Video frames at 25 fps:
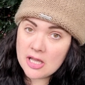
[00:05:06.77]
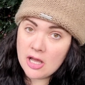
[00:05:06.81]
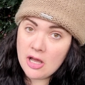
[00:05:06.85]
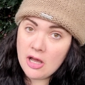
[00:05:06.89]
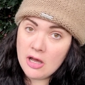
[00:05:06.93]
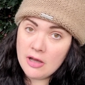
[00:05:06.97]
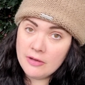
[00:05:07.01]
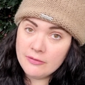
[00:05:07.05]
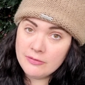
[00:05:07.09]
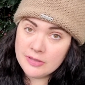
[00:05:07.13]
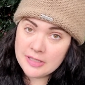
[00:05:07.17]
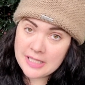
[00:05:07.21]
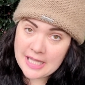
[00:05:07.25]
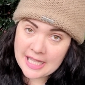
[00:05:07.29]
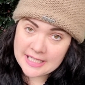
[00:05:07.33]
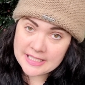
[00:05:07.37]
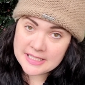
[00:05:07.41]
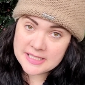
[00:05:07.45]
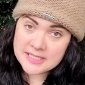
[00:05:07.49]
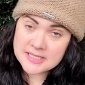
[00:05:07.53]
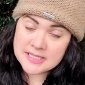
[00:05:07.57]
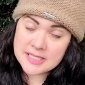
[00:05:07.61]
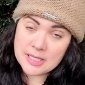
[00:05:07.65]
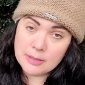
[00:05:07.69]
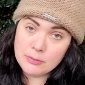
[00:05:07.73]
of
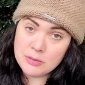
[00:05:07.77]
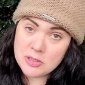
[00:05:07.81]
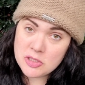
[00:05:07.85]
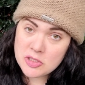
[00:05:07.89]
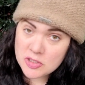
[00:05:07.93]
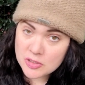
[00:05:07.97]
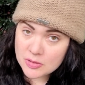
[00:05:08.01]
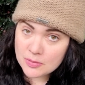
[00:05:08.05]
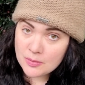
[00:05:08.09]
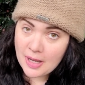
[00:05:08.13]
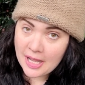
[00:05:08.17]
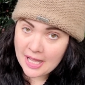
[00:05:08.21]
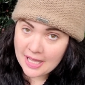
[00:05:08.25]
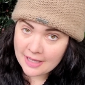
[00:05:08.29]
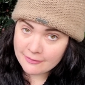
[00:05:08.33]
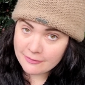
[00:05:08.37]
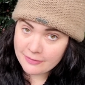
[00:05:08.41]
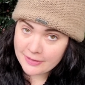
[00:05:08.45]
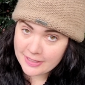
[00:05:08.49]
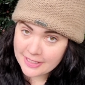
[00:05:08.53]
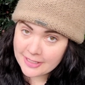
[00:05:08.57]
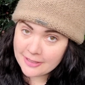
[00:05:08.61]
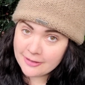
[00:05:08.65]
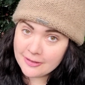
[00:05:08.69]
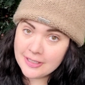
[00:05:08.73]
lettuce that we do have
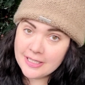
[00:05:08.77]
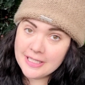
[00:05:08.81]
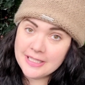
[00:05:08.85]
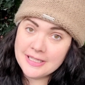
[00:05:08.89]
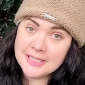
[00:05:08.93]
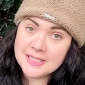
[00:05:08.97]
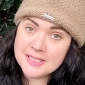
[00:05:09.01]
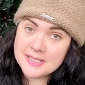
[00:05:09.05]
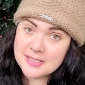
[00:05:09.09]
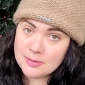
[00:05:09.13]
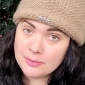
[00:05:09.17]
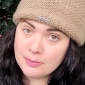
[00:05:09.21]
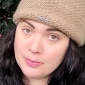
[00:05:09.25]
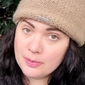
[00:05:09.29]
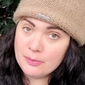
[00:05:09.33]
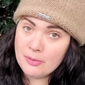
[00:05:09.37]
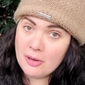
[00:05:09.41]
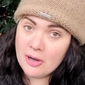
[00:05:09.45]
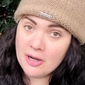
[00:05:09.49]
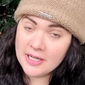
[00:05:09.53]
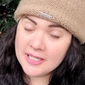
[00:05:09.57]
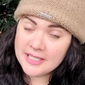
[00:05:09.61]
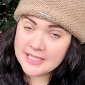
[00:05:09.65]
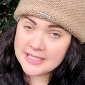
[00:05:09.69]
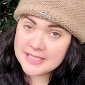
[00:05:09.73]
here in the
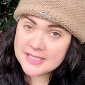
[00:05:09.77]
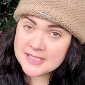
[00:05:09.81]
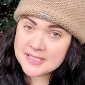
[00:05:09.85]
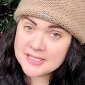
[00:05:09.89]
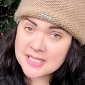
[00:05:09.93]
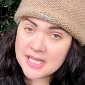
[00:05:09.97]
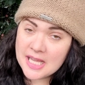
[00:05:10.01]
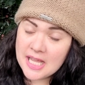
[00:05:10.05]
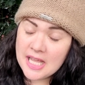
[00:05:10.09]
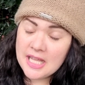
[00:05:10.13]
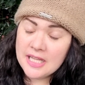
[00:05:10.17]
supermarkets.